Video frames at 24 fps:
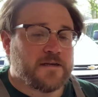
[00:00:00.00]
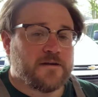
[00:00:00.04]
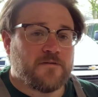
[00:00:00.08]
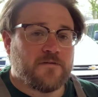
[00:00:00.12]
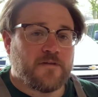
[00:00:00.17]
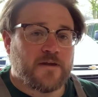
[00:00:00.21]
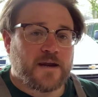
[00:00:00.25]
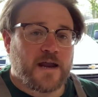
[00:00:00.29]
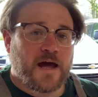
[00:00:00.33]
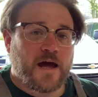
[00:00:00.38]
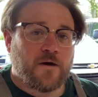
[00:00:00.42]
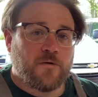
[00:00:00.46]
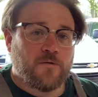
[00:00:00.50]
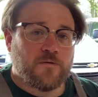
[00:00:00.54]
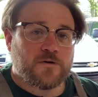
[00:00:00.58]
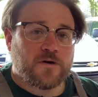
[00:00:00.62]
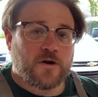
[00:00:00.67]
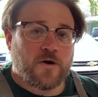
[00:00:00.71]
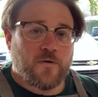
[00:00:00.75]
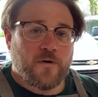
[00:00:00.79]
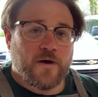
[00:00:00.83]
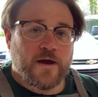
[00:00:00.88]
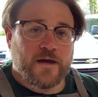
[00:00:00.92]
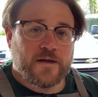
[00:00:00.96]
that I would
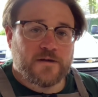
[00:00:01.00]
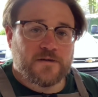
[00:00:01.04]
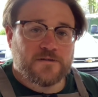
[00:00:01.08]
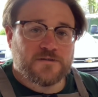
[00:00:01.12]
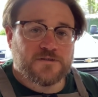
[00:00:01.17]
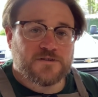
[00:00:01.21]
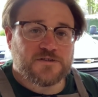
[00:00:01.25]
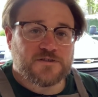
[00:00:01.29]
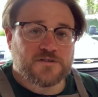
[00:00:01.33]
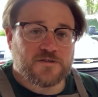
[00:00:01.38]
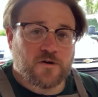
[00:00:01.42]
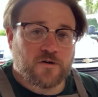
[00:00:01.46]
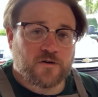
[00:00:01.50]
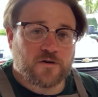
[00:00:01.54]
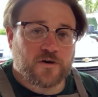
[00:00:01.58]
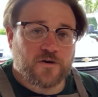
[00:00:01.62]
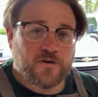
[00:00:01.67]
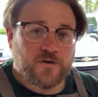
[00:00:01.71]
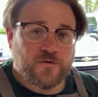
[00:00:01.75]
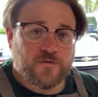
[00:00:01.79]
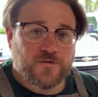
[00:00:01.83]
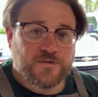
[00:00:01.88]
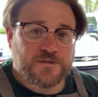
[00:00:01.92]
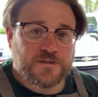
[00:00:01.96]
go ahead and start a
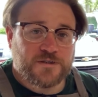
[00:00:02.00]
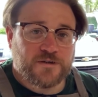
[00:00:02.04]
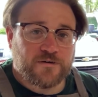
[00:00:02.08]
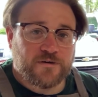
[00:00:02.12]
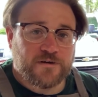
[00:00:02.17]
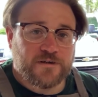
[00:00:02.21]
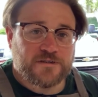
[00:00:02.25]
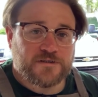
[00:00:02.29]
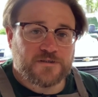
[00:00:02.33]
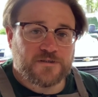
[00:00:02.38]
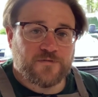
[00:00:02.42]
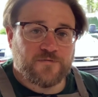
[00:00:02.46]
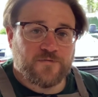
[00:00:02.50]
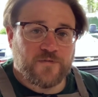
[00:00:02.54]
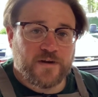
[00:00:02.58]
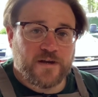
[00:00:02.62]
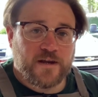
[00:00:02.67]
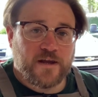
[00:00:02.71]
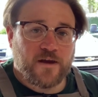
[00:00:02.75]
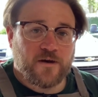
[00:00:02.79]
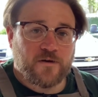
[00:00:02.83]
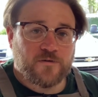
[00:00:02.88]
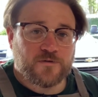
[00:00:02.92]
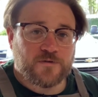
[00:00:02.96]
new series of
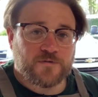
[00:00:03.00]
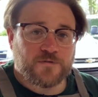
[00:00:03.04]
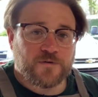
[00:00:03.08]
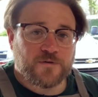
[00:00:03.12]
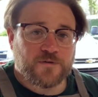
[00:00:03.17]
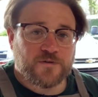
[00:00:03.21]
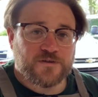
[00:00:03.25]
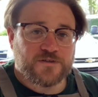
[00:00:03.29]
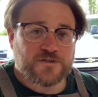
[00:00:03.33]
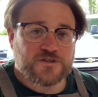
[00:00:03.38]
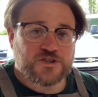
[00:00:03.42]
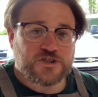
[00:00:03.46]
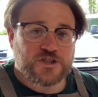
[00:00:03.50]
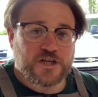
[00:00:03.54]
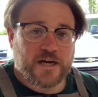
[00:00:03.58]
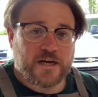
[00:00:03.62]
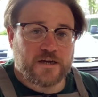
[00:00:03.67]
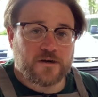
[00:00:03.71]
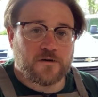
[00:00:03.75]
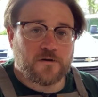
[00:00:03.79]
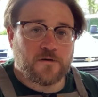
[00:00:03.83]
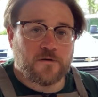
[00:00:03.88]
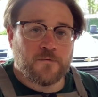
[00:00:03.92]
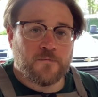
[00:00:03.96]
videos for this
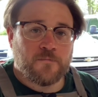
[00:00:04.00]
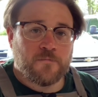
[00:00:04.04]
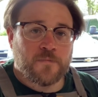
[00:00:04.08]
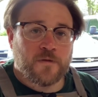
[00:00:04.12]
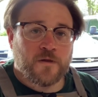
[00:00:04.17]
channel